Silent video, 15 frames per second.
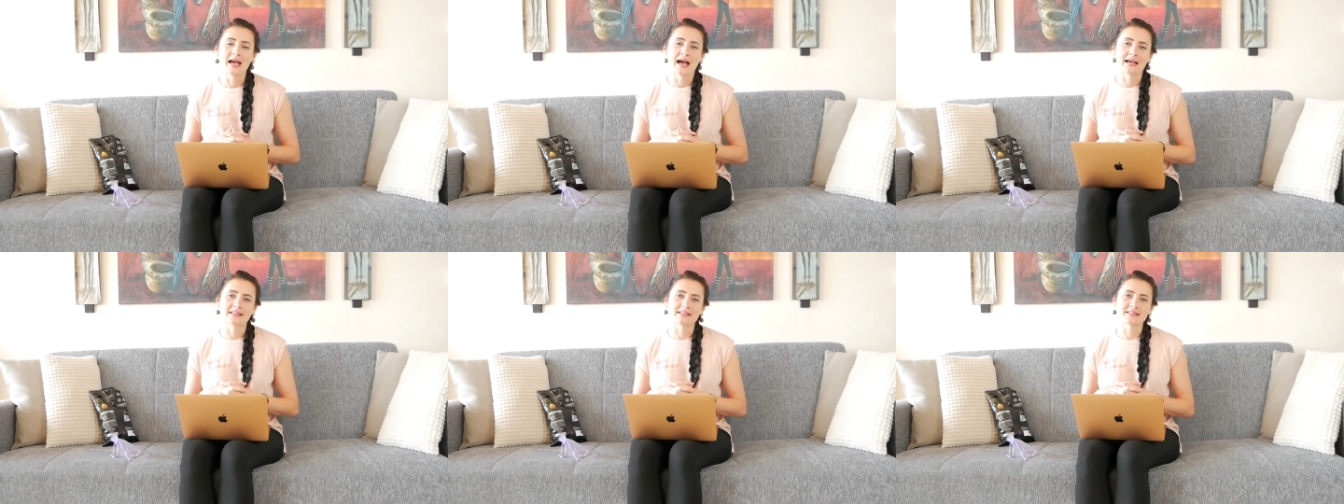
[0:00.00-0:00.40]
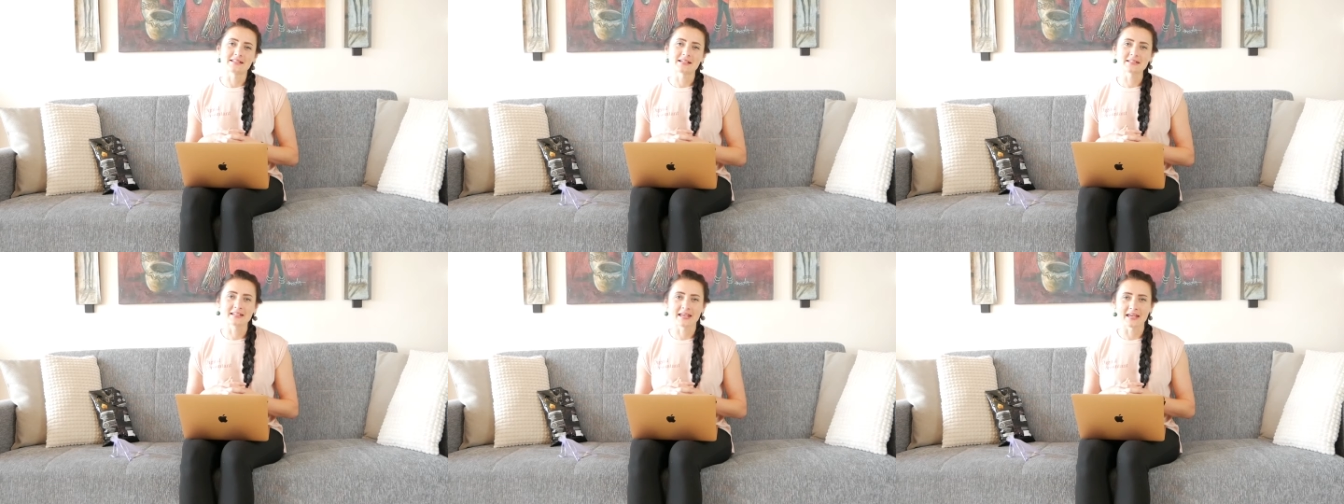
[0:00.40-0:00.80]
and in
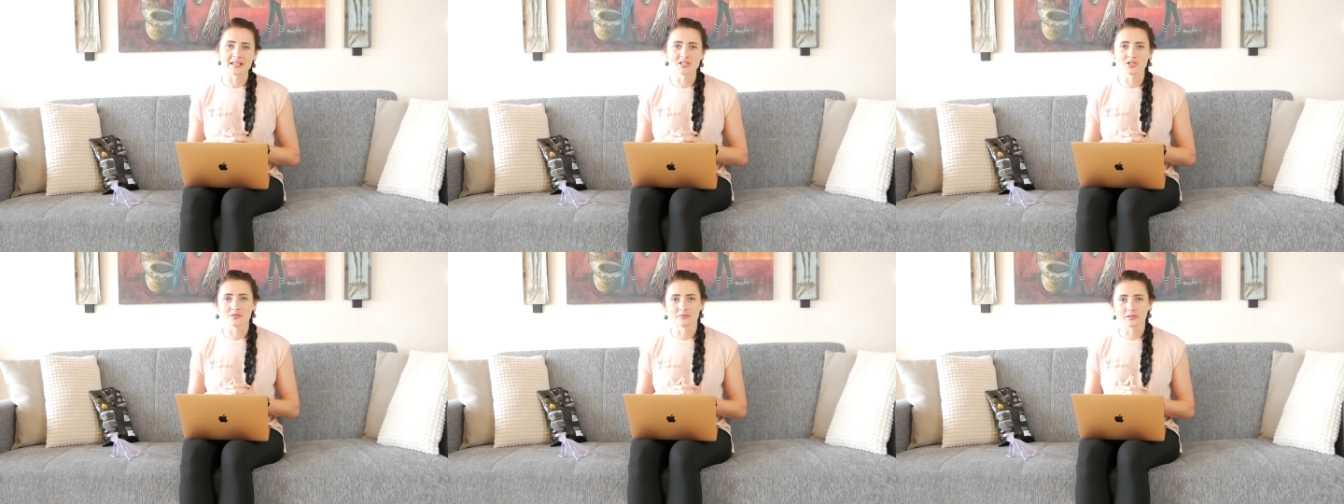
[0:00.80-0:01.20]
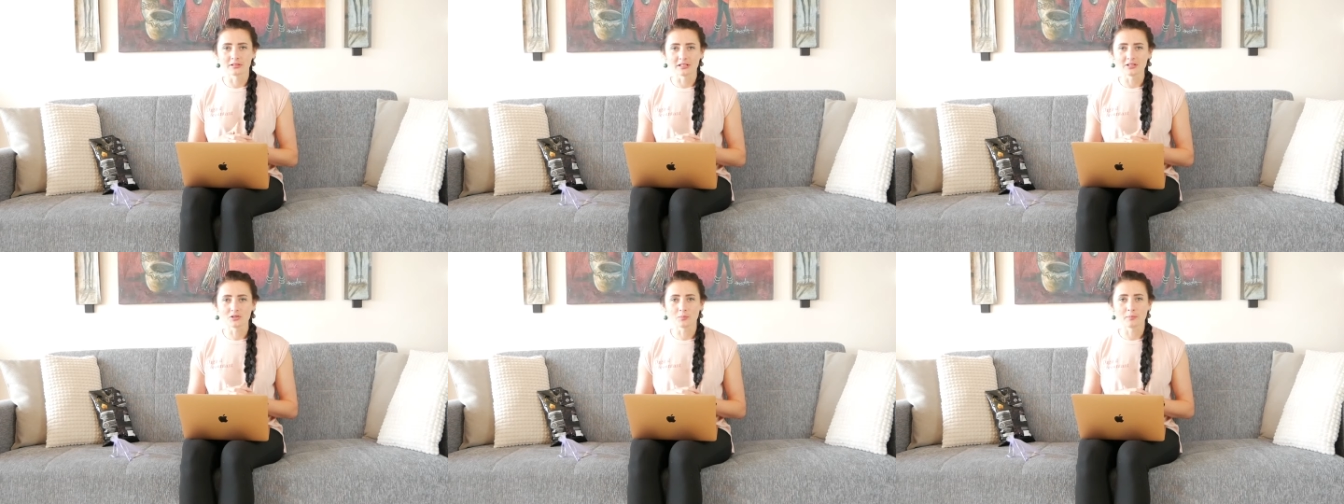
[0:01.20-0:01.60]
that case you will
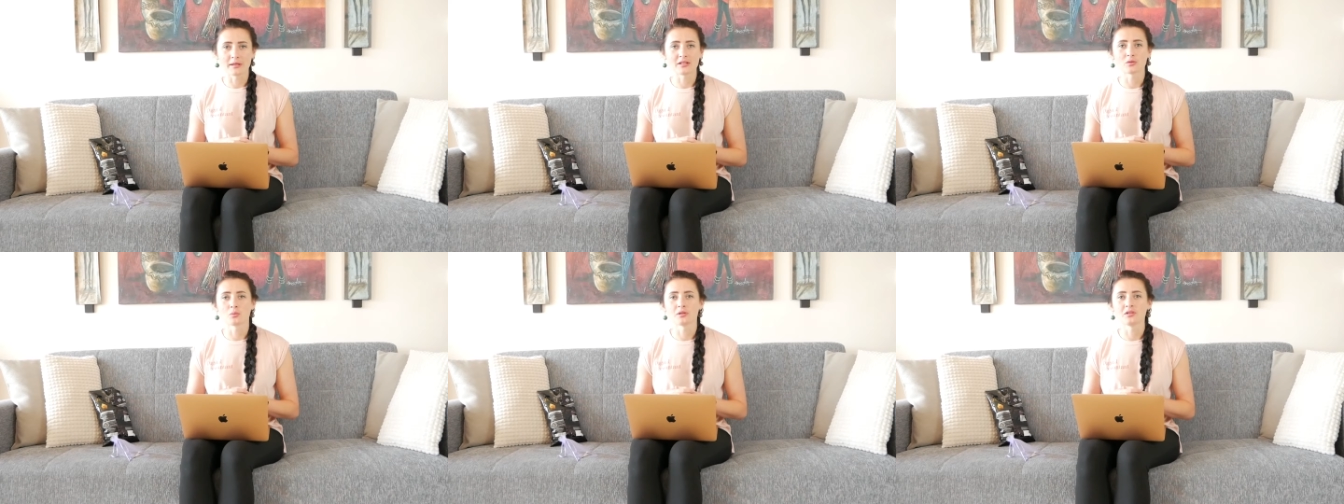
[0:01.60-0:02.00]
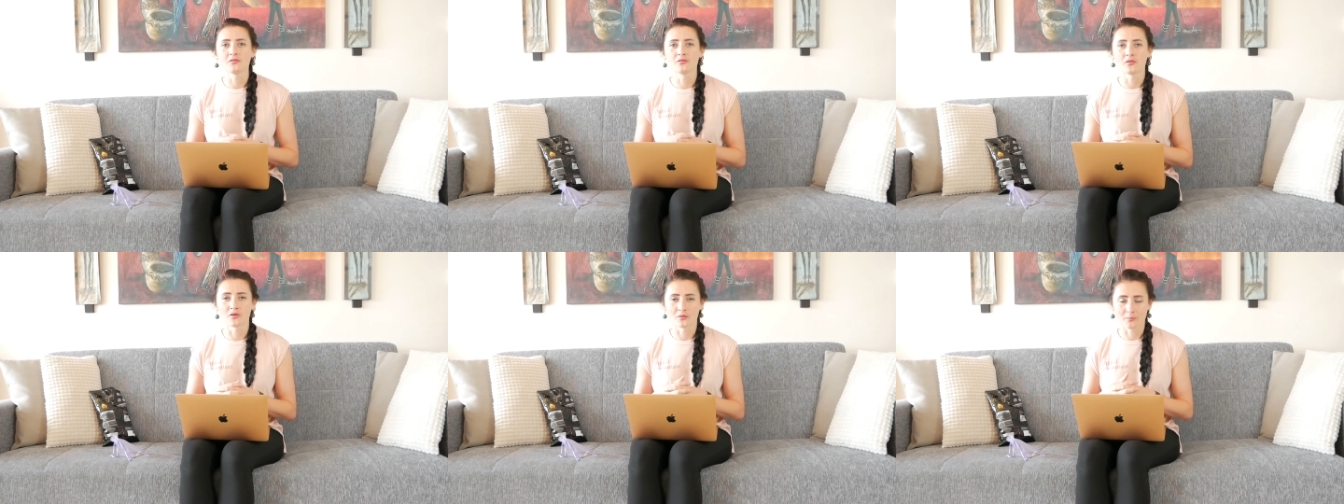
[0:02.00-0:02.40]
need to pay
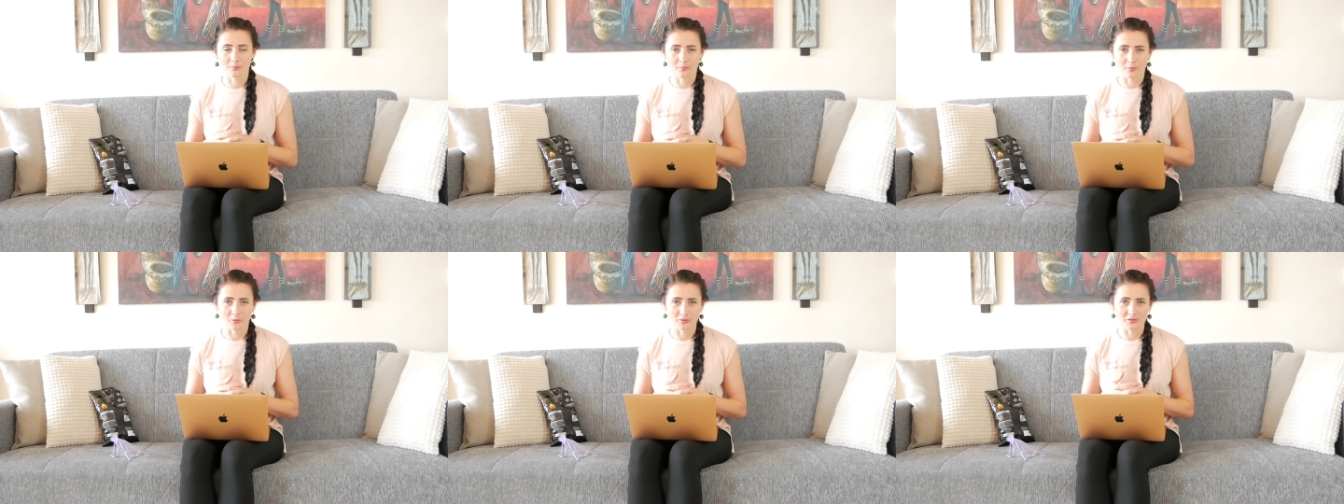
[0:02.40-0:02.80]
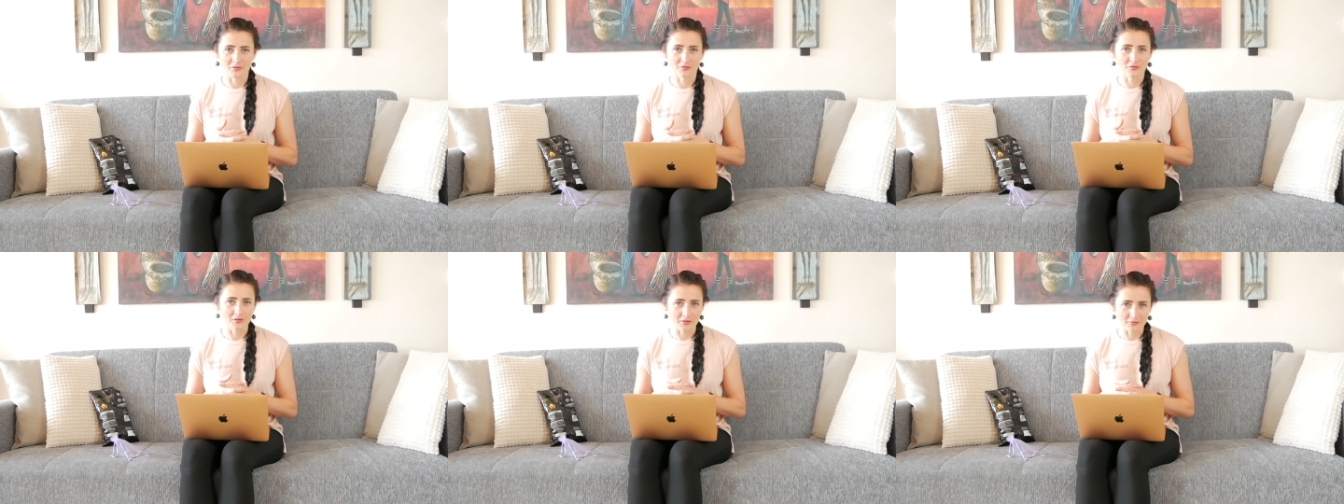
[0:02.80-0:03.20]

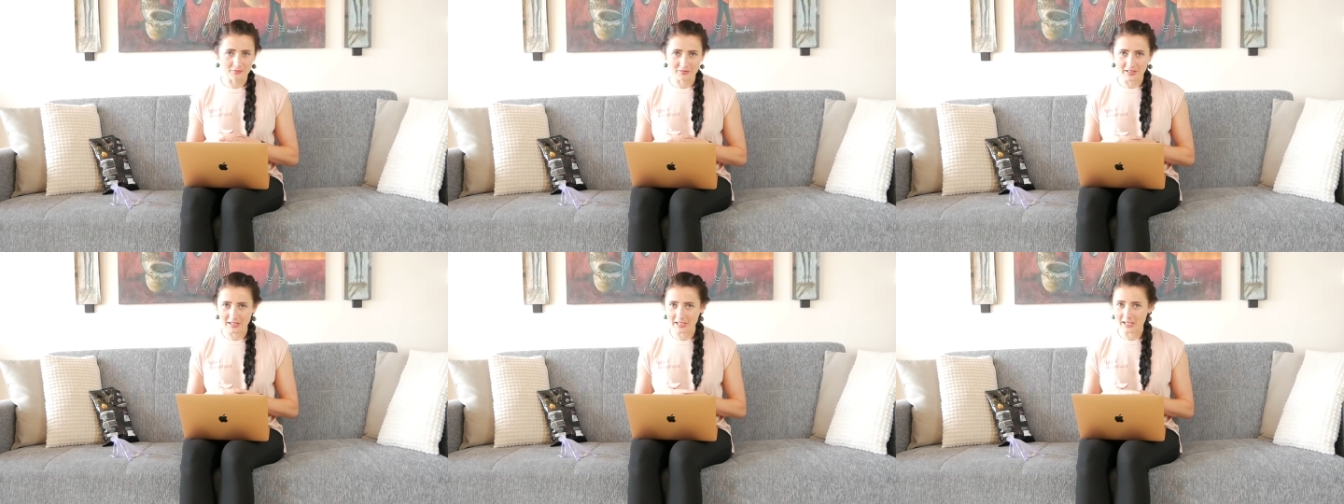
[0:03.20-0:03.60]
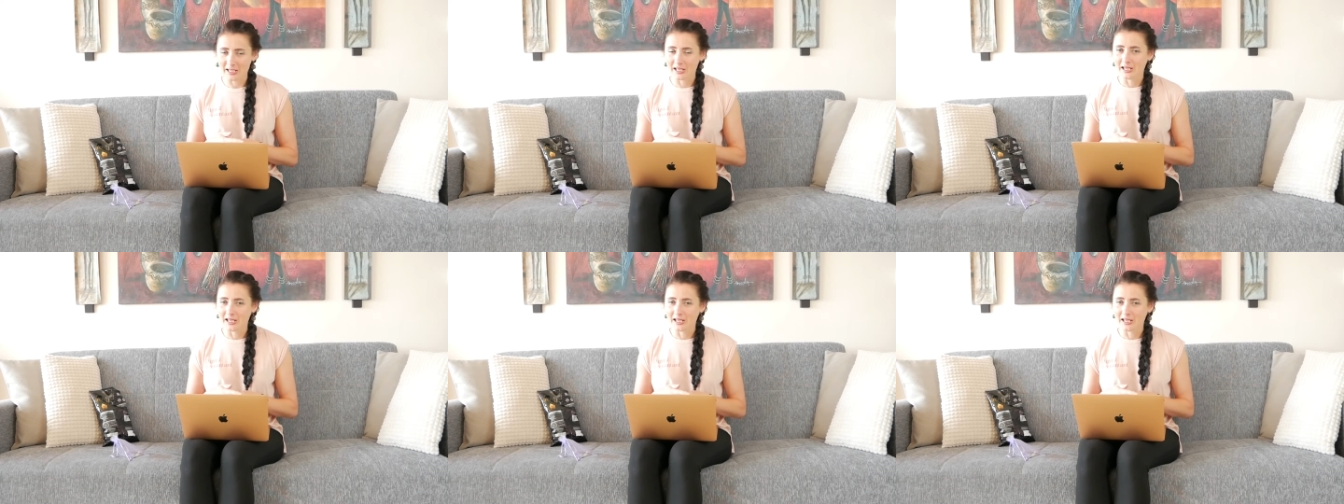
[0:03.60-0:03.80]
£24.50